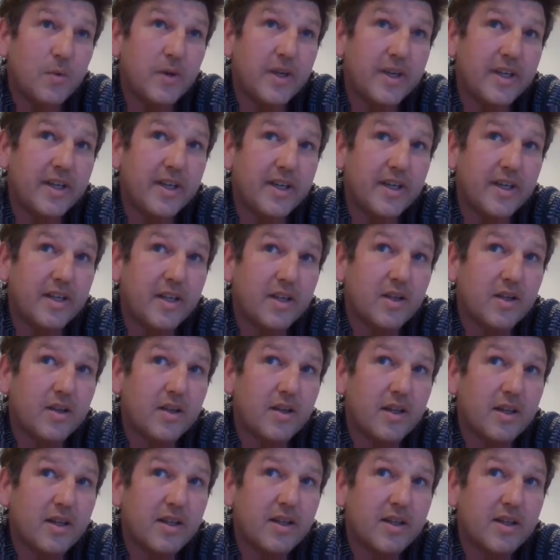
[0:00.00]
we
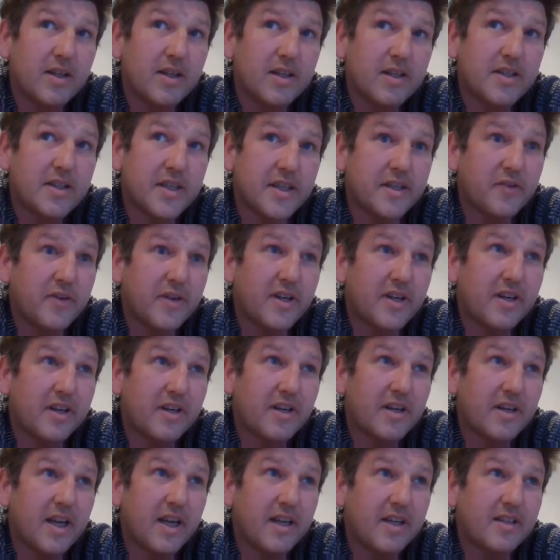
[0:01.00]
generate
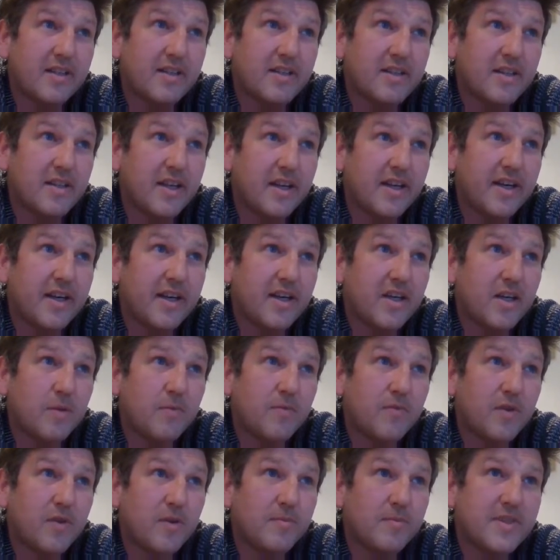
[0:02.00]
an
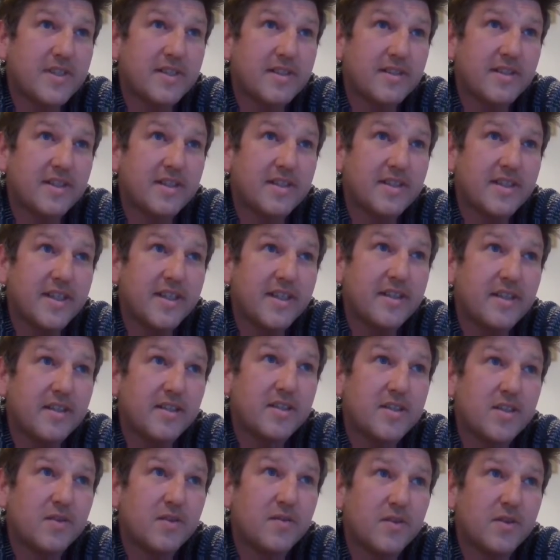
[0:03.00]
income from the
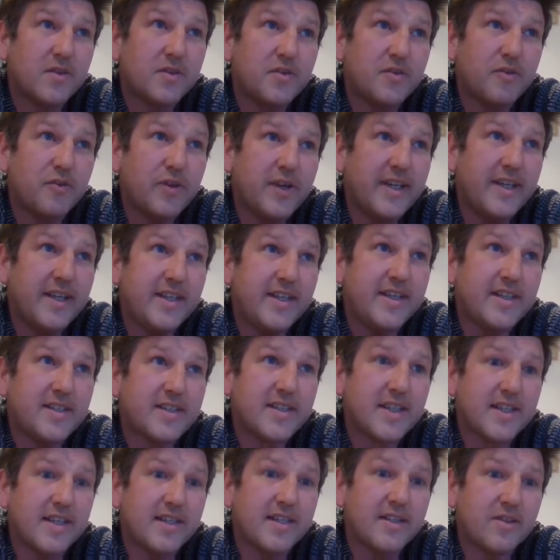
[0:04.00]
sales of our
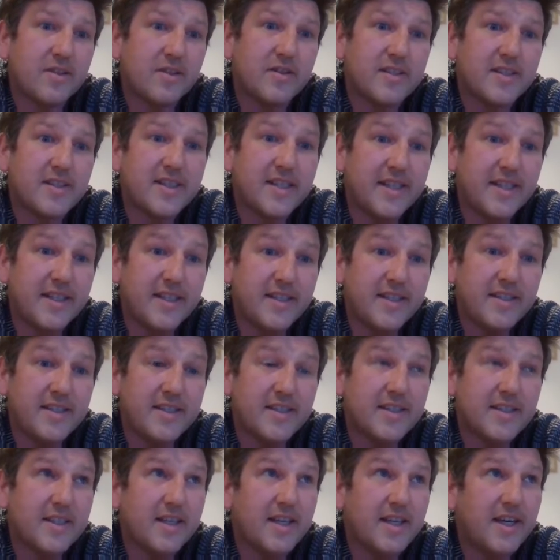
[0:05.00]
trees and our
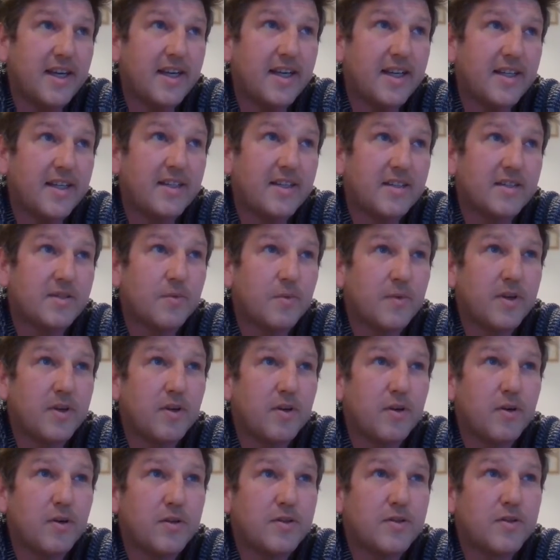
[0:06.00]
seeds. And
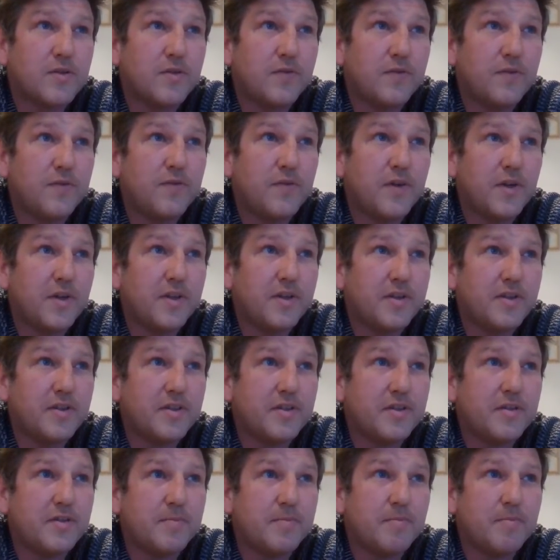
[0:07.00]
we're also
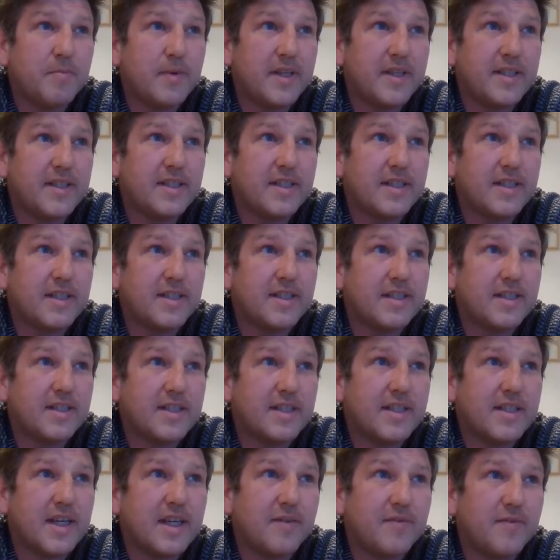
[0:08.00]
funded by
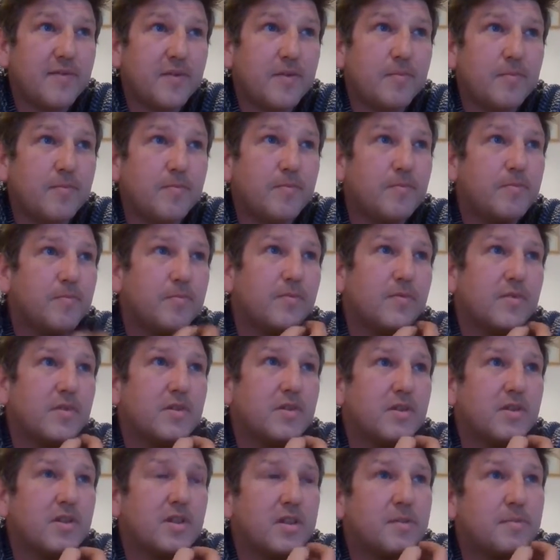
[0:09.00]
DAFM,
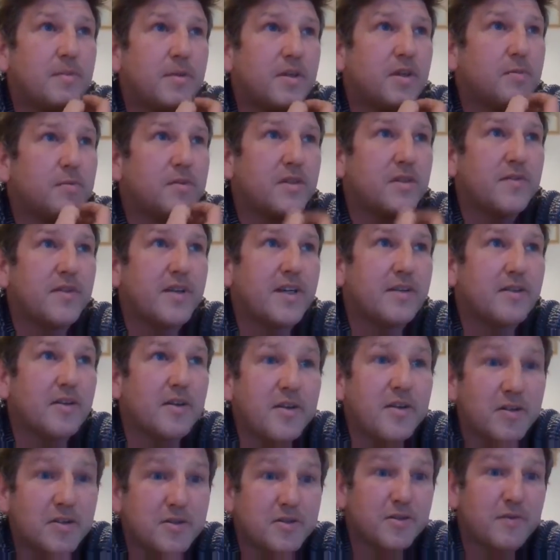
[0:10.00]
the Department of
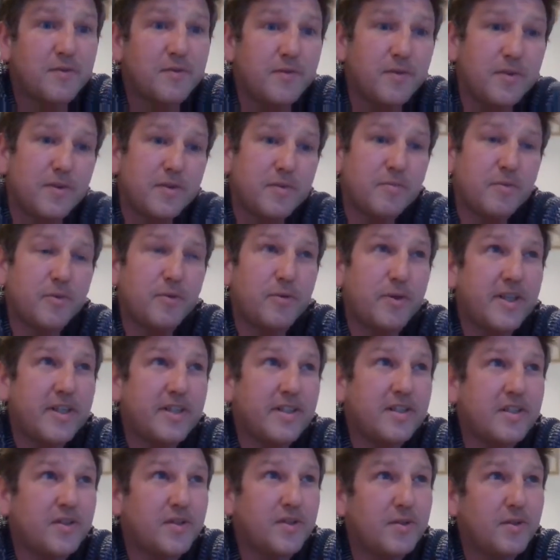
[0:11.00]
Agriculture, Food and
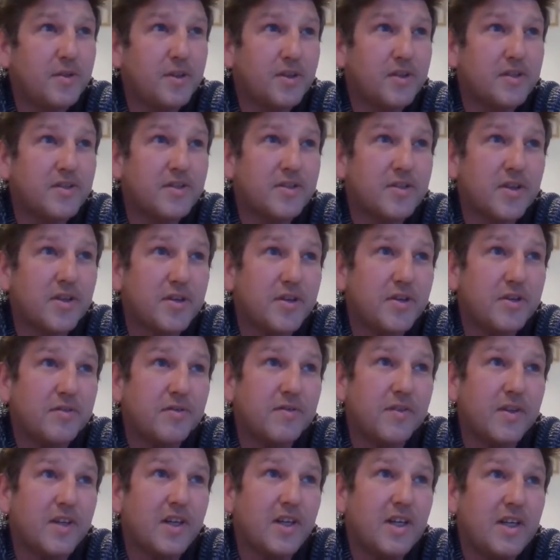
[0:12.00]
Marine, to
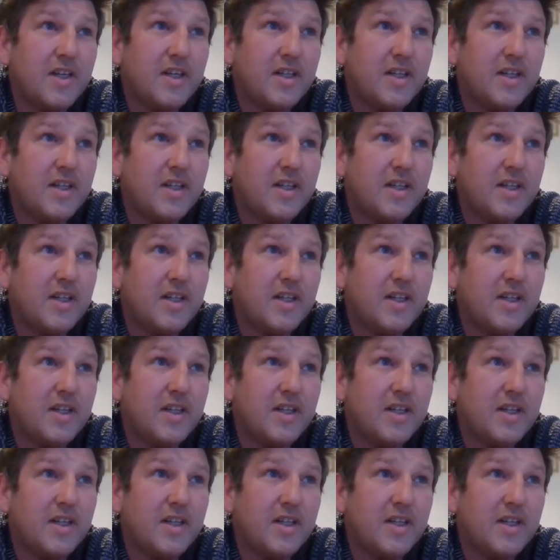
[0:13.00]
conserve.